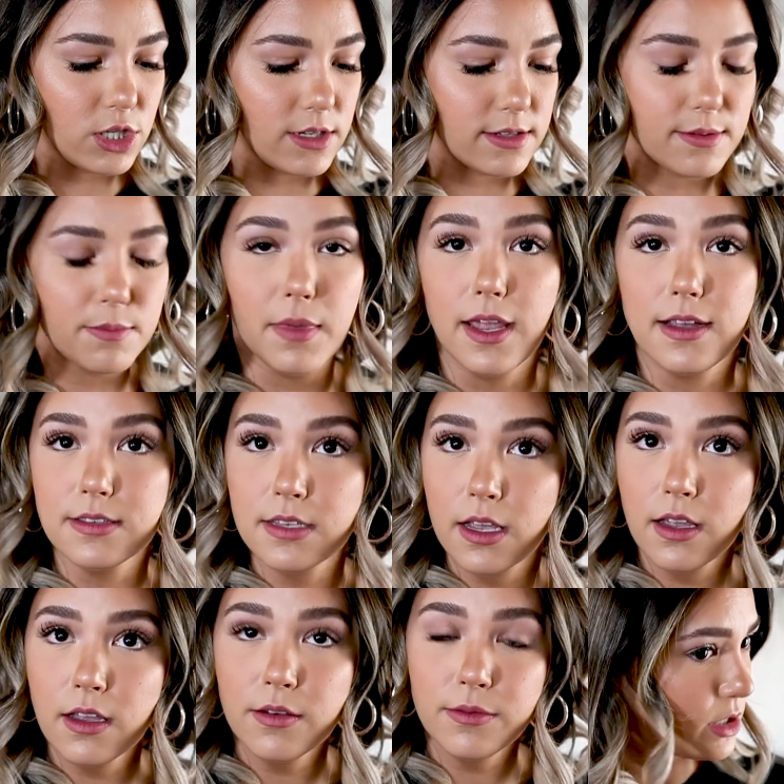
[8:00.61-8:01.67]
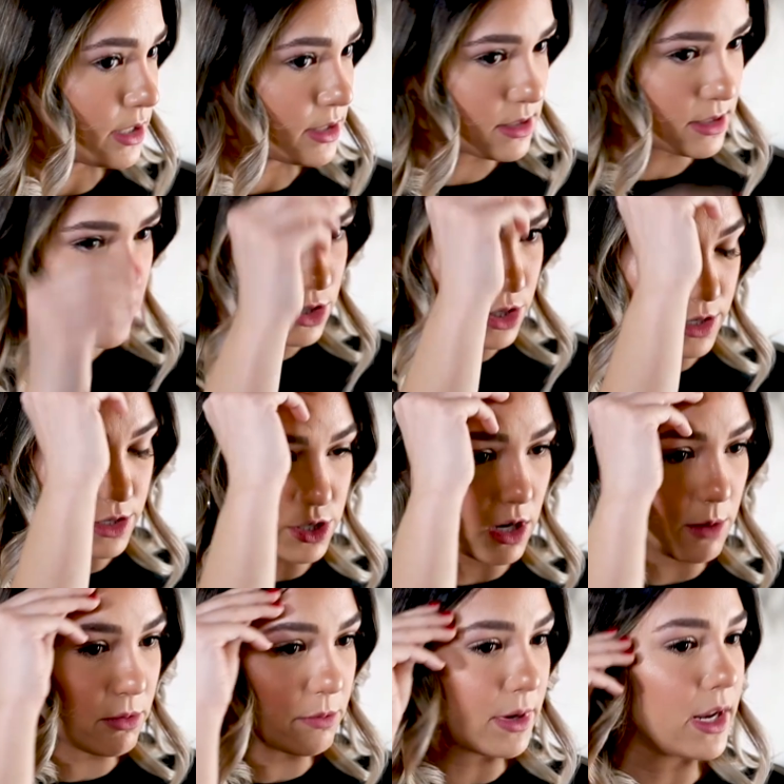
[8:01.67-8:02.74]
She's amazing. She did such a good
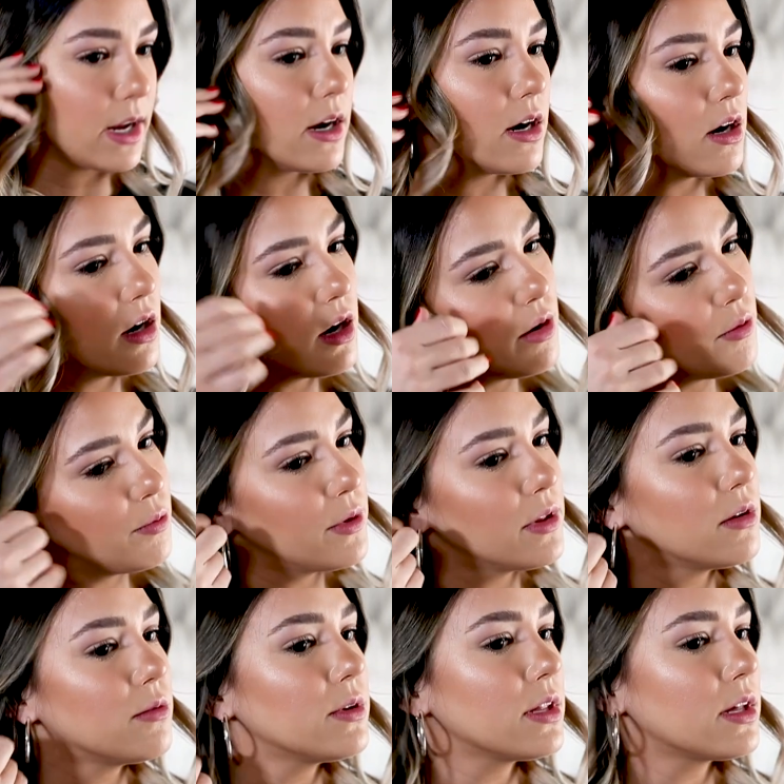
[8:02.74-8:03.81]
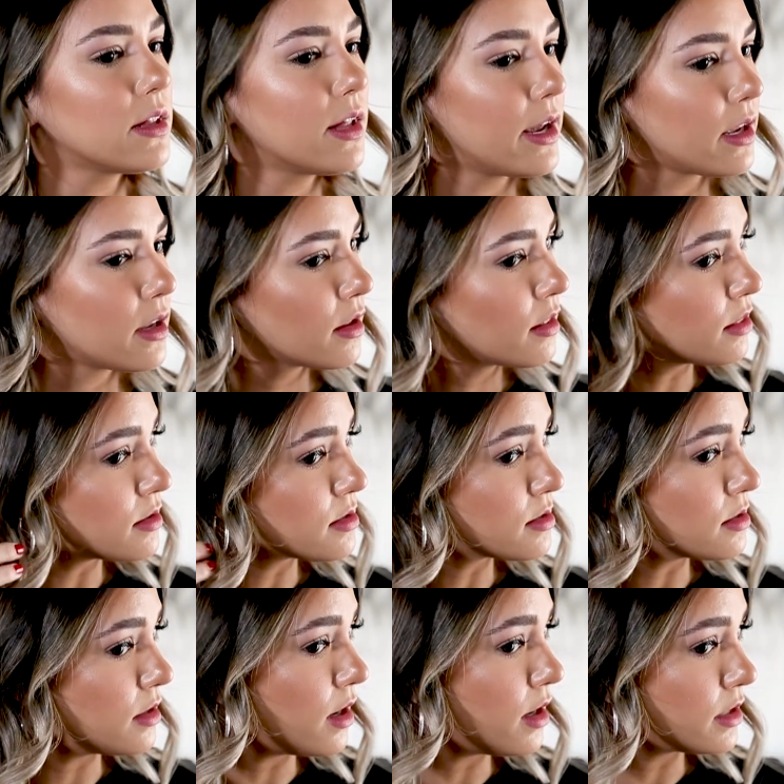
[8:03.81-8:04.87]
job on my hair. I really like the
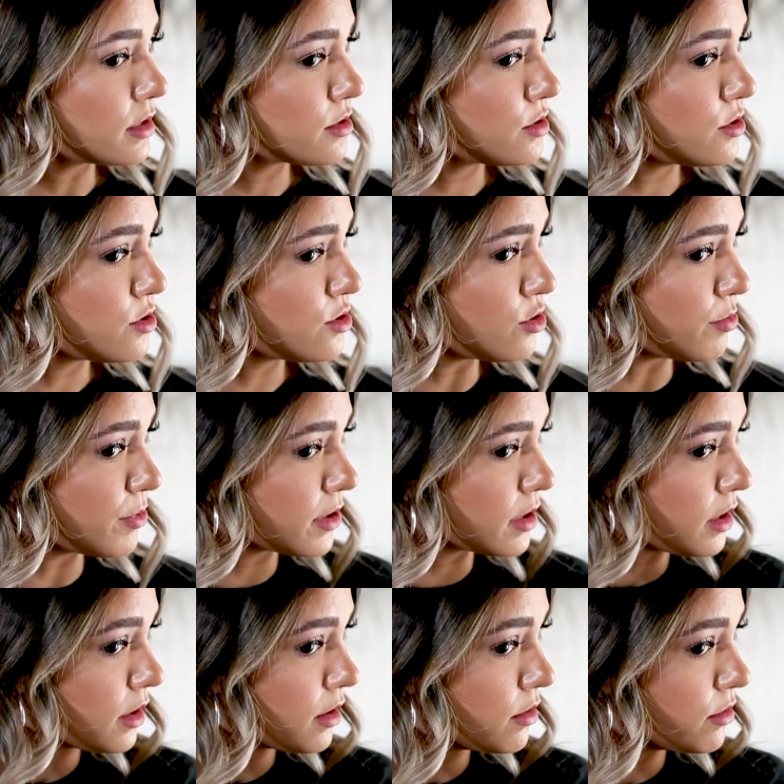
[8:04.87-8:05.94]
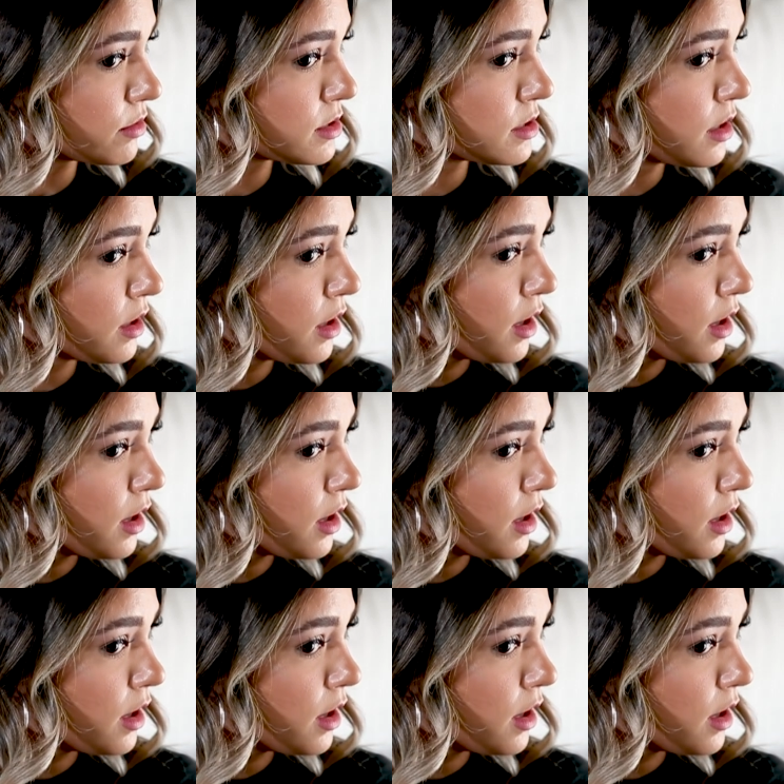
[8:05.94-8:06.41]
salon. It's super cute.